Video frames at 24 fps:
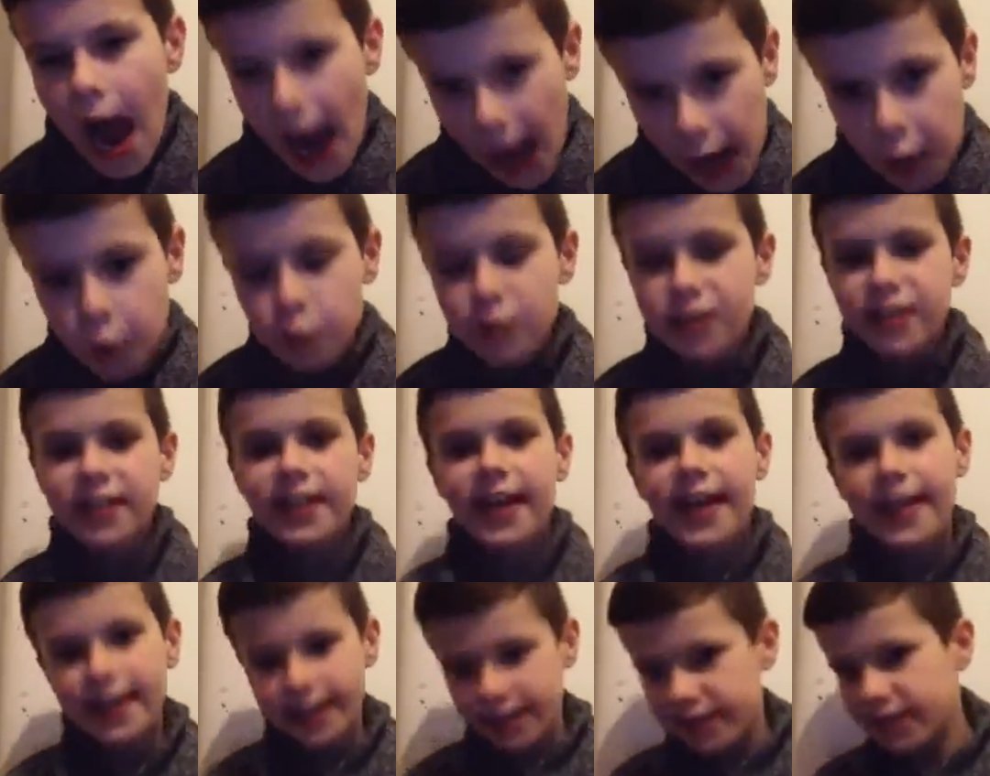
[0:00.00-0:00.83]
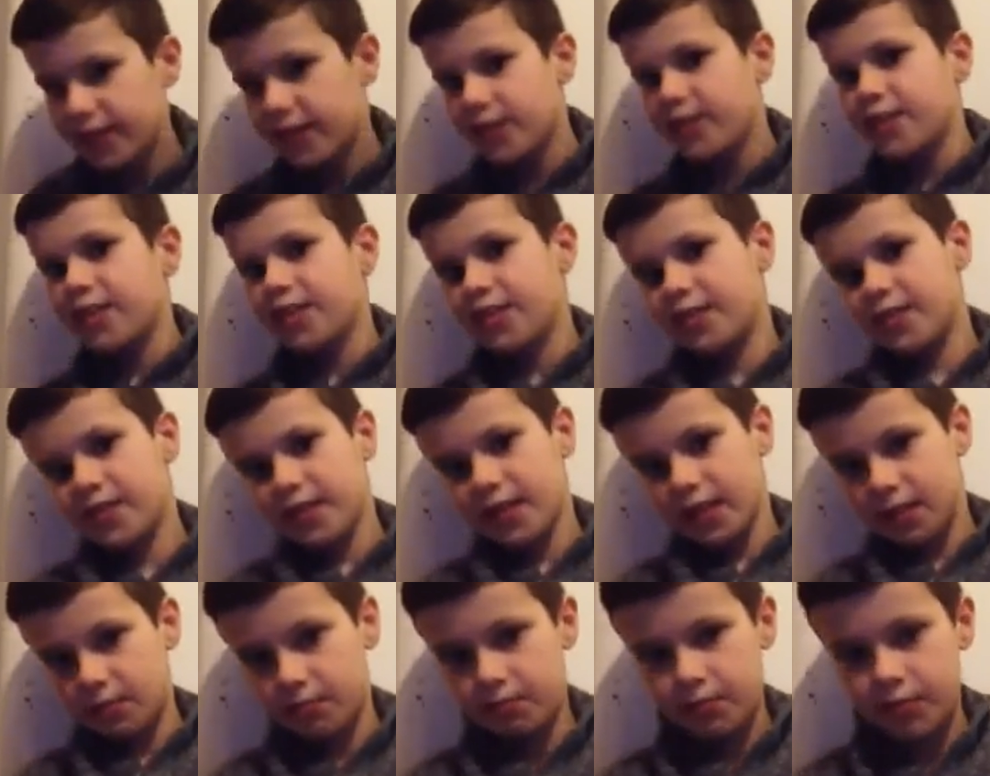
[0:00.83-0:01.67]
how to get into these
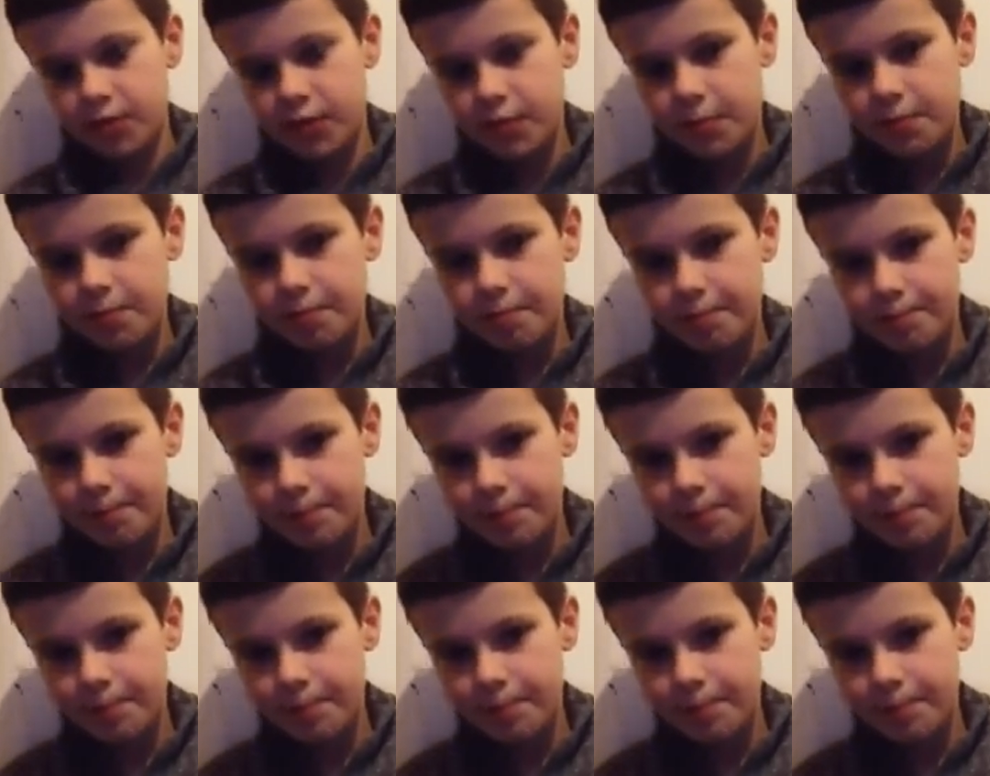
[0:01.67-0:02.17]
teams.